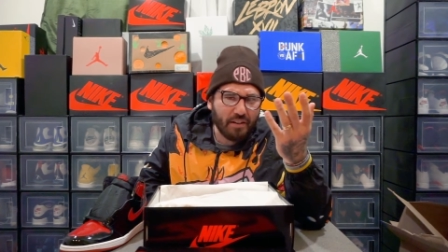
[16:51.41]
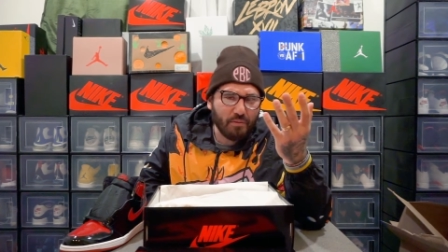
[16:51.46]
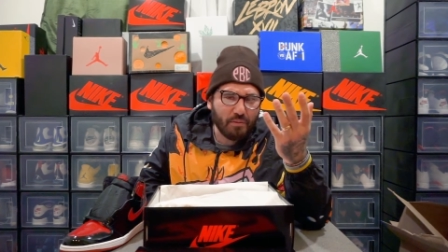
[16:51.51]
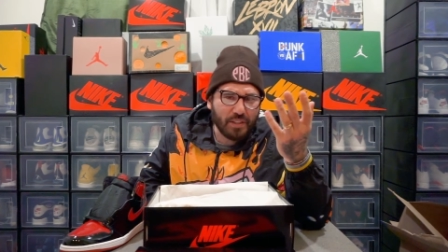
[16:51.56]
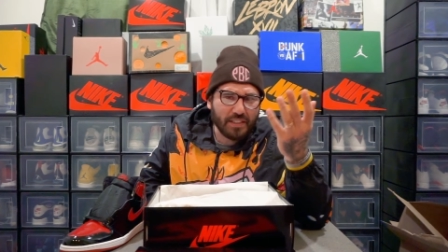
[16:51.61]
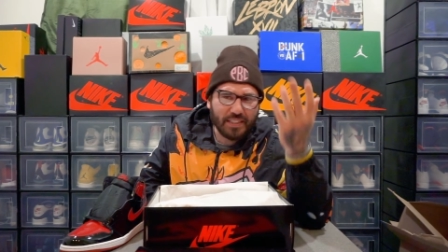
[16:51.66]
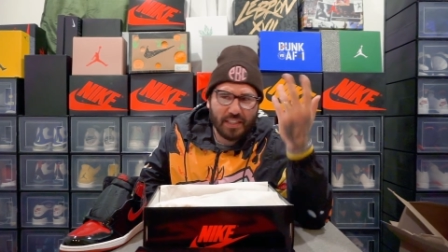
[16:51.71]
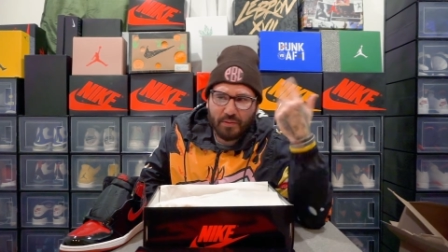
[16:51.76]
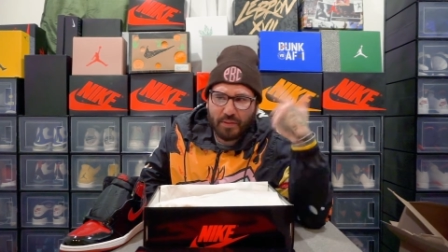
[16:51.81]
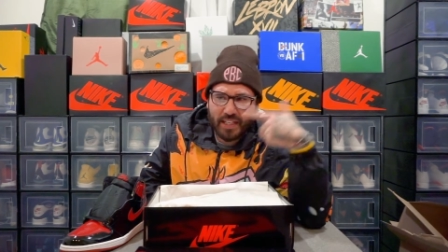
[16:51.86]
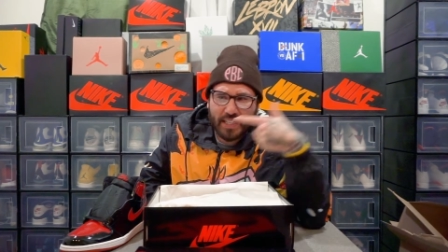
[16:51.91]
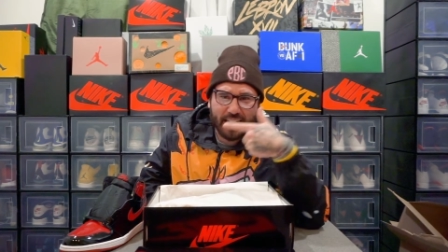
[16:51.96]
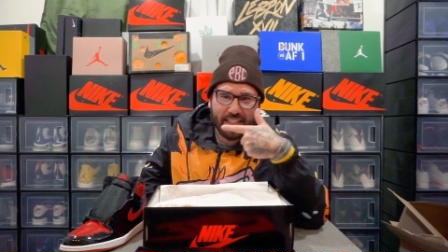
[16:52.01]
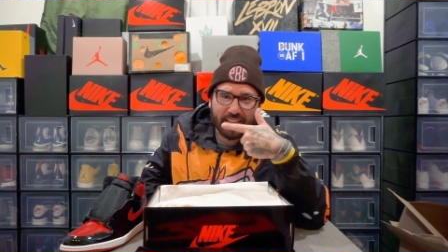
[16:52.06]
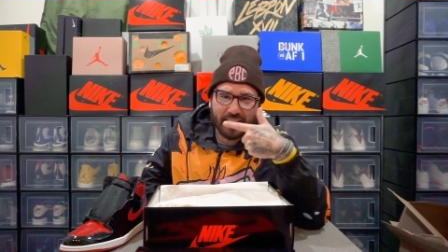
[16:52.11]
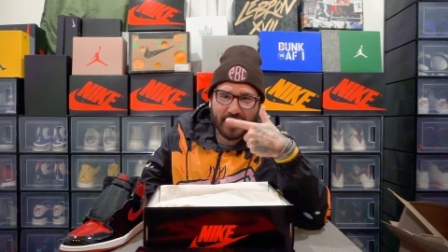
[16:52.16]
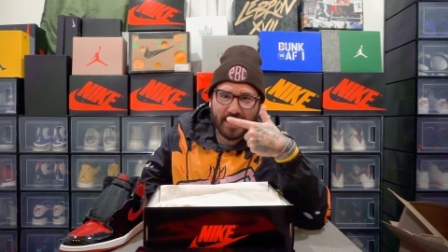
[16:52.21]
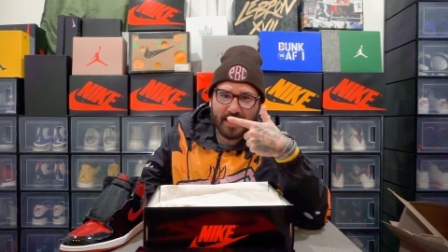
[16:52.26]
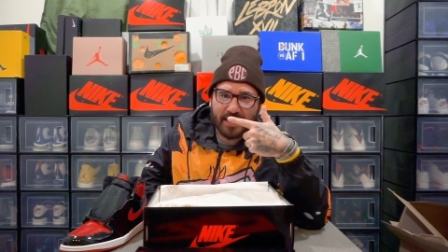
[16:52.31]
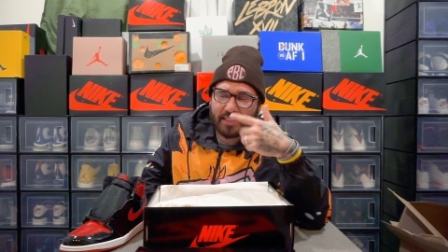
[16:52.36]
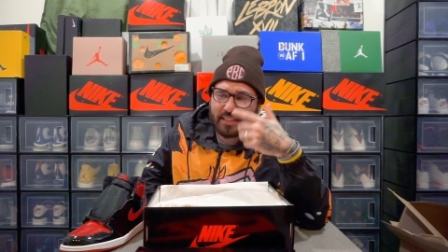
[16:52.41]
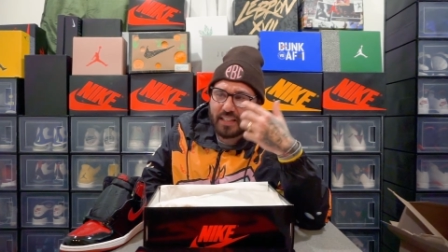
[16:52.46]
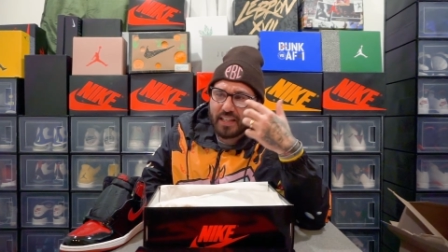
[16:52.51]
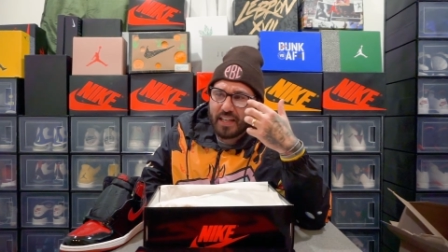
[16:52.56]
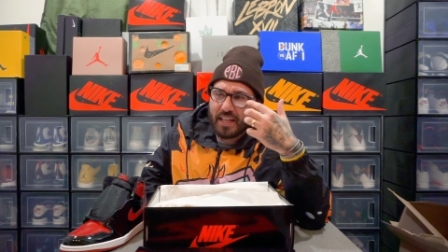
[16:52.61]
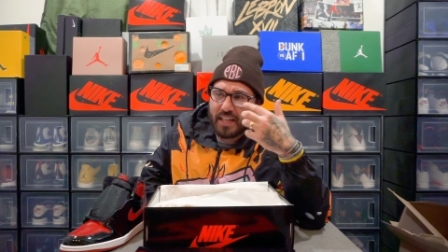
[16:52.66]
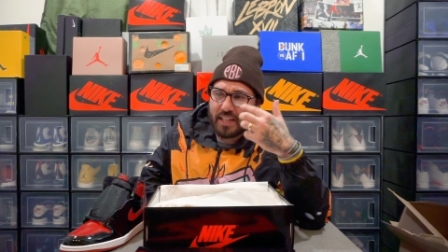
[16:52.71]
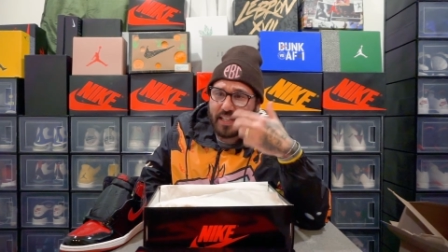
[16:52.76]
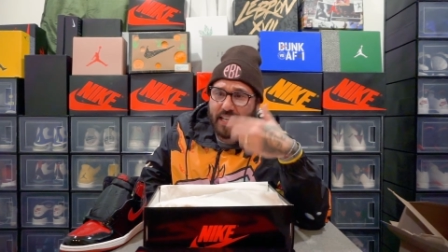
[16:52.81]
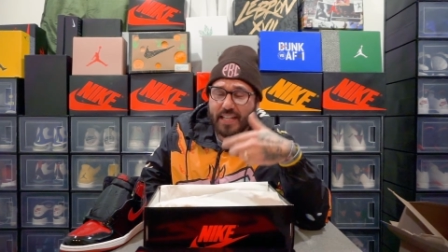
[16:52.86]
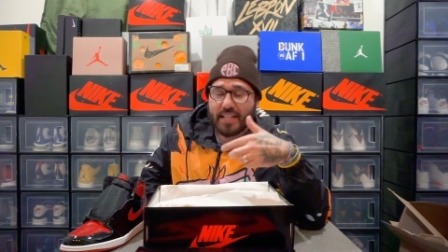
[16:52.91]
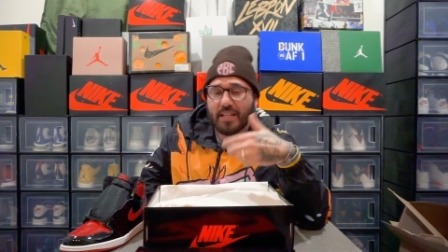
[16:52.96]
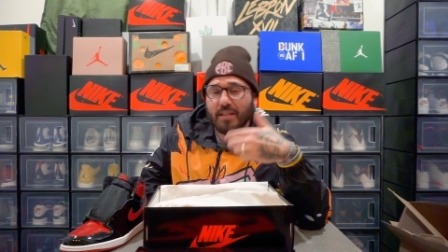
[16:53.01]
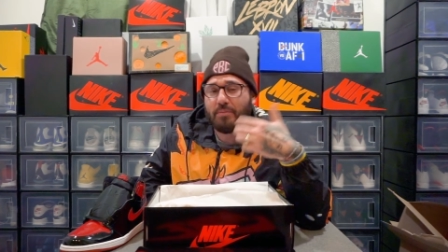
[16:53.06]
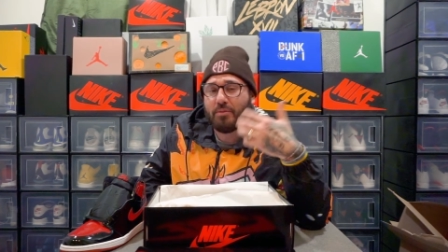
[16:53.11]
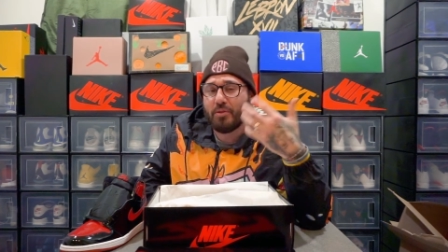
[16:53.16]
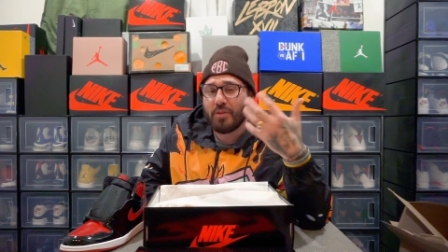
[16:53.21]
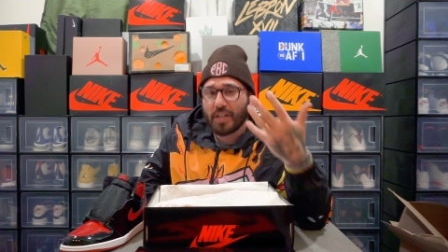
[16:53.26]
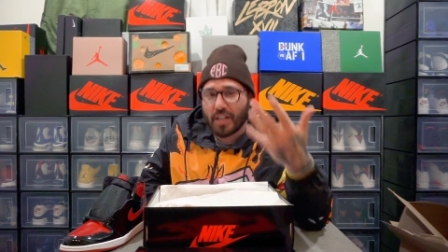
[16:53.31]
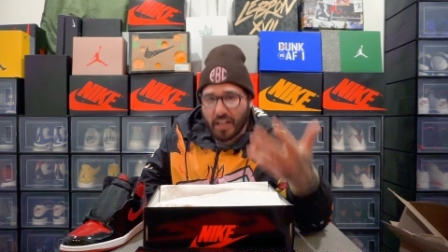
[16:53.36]
once they released these, they ended up
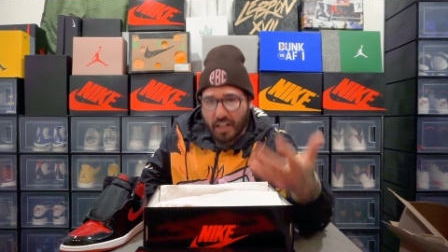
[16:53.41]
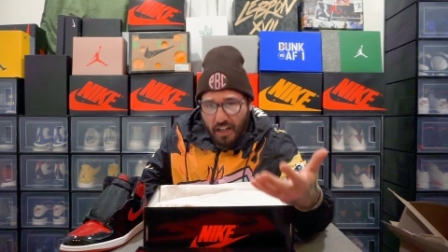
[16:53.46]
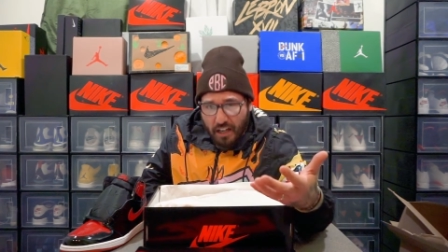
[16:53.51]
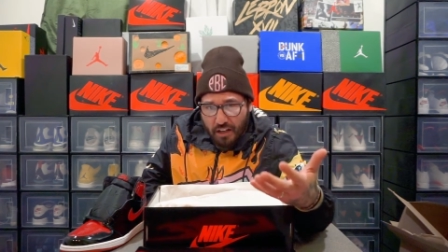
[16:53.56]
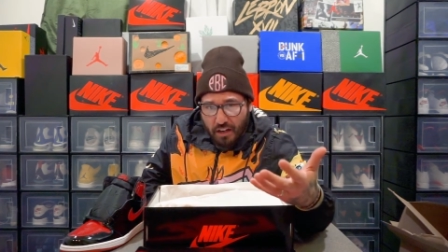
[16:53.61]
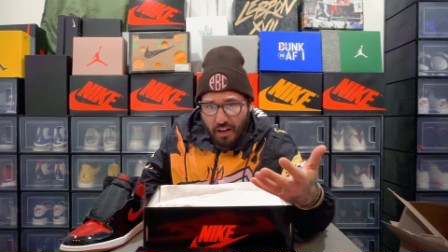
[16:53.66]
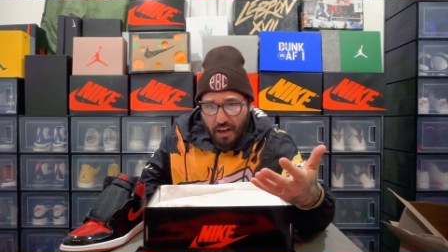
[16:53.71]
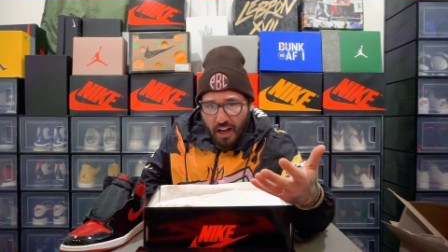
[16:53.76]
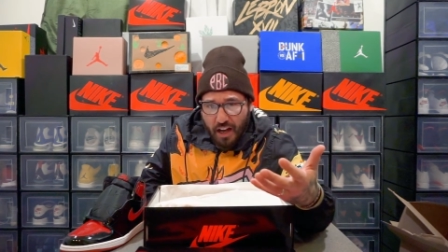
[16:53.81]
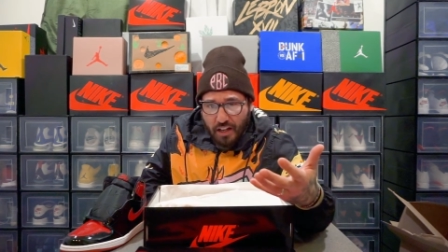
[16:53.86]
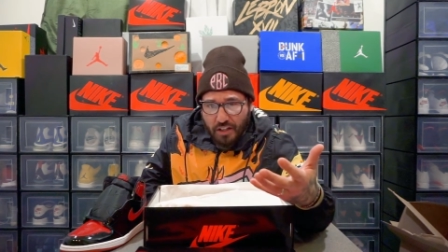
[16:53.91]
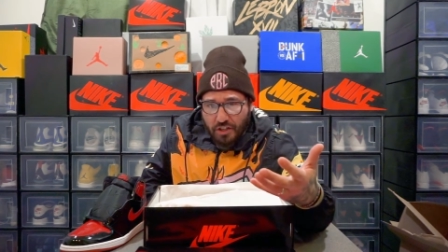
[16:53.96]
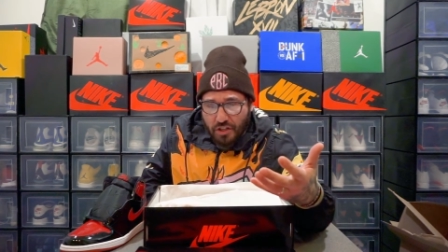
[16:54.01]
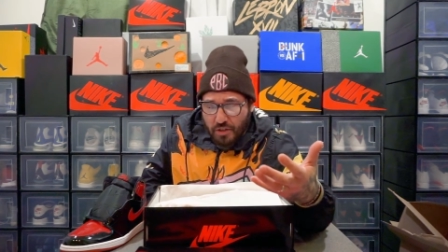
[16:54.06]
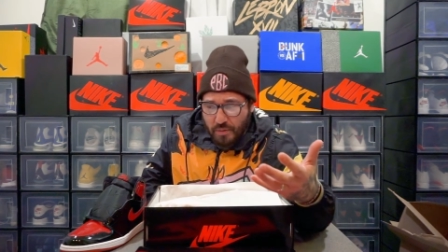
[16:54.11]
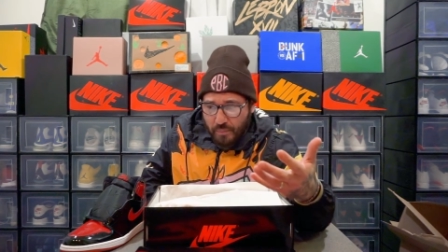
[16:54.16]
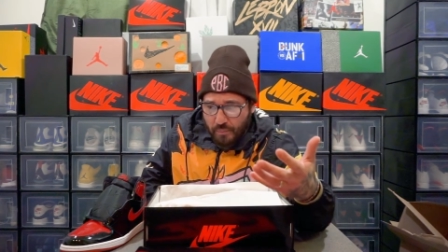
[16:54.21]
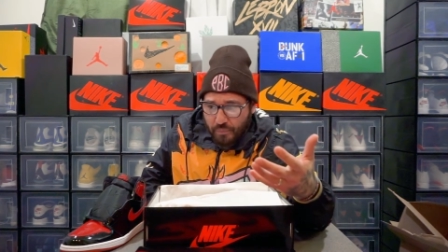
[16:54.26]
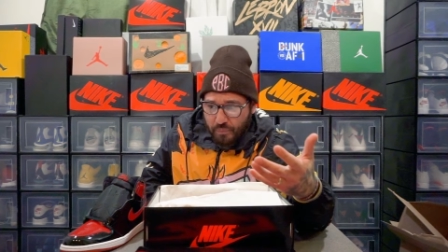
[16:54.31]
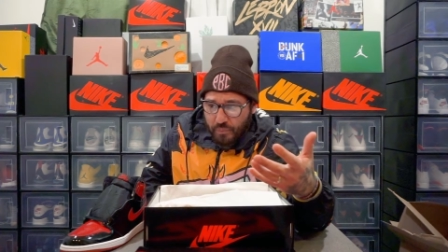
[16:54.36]
doing another launch,